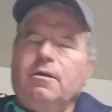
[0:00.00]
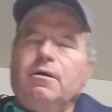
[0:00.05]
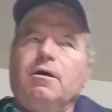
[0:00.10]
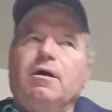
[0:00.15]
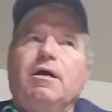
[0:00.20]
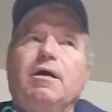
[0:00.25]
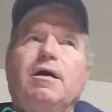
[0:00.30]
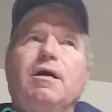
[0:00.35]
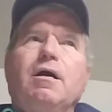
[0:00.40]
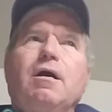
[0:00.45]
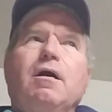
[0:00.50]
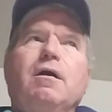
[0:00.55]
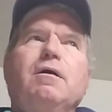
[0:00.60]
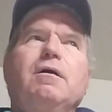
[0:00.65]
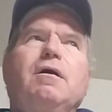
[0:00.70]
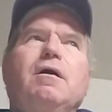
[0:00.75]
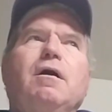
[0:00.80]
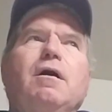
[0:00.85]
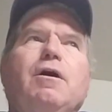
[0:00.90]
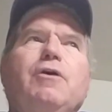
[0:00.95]

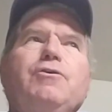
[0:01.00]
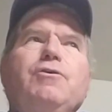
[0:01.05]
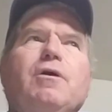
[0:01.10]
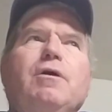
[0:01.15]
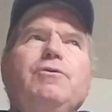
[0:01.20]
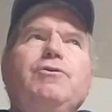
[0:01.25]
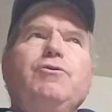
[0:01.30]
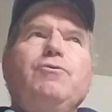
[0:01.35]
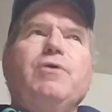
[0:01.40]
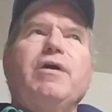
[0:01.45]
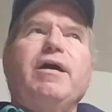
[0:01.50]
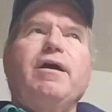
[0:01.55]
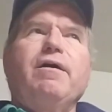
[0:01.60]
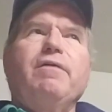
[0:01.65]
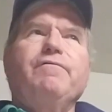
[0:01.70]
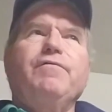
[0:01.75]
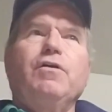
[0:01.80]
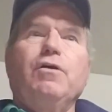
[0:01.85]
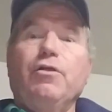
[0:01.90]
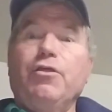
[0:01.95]
You
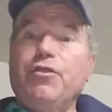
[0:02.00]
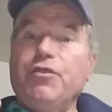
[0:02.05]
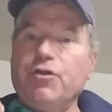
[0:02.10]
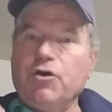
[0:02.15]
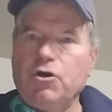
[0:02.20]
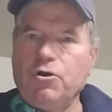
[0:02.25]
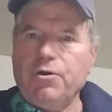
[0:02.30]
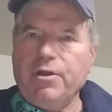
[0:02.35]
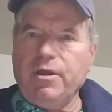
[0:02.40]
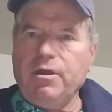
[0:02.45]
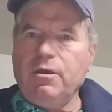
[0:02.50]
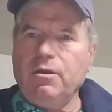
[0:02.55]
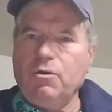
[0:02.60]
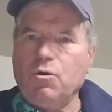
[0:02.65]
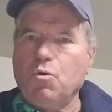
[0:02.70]
have 30